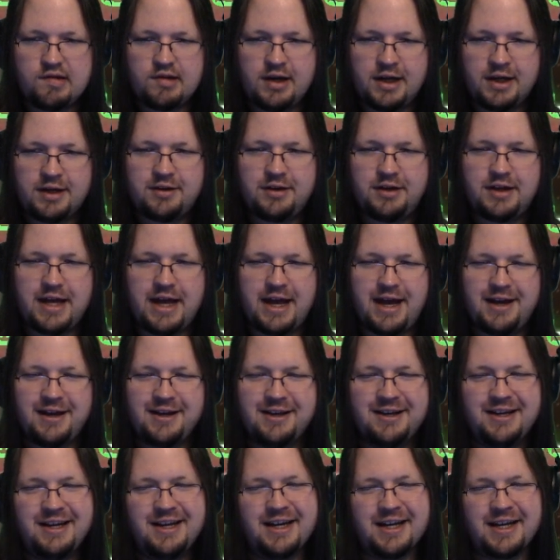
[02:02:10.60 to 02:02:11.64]
I could hack.
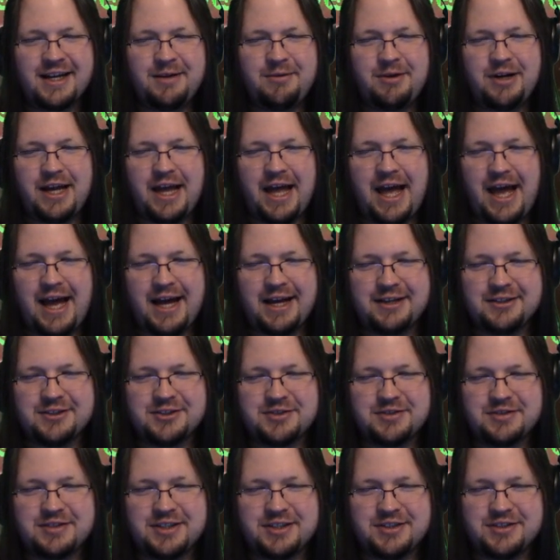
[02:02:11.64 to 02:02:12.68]
Kind of want to hack
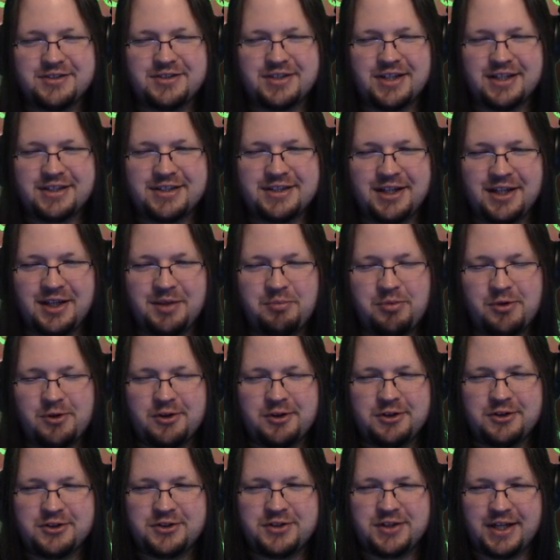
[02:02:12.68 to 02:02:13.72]
his
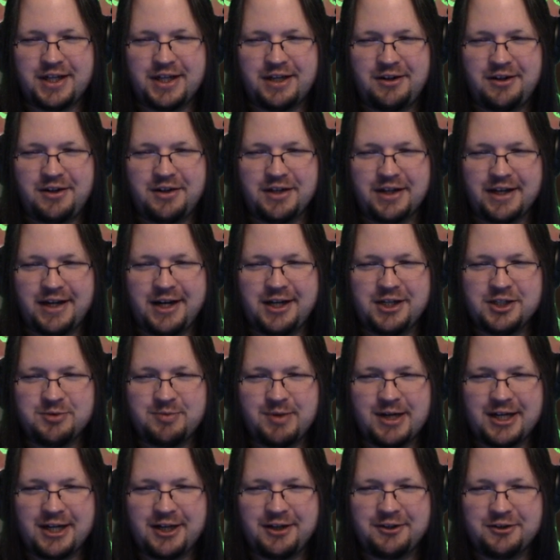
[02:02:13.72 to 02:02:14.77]
teleporter just to get all the guys
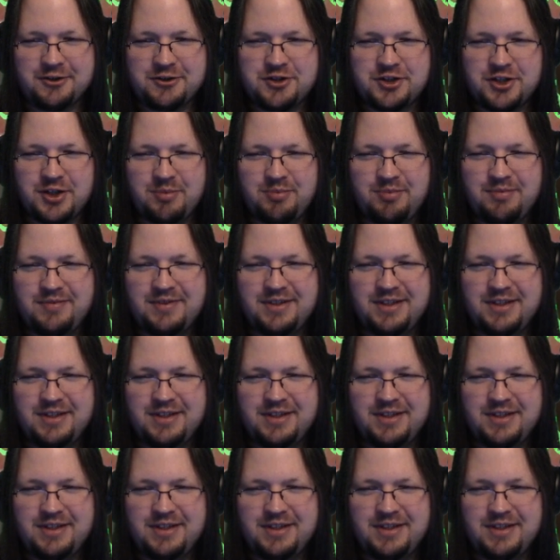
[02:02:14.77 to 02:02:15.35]
back on their ship.